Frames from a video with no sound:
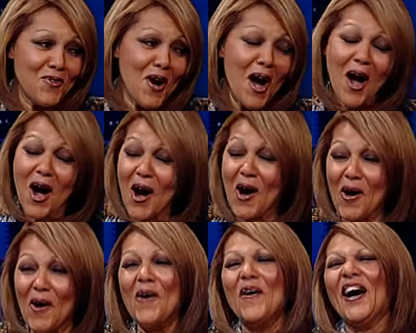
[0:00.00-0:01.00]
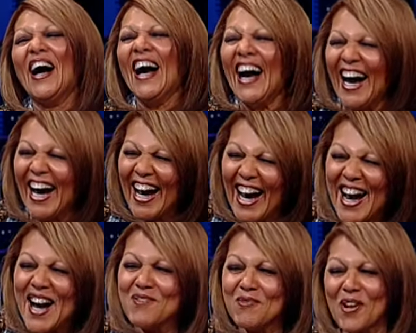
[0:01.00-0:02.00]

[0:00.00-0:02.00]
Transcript: whoa. he did. He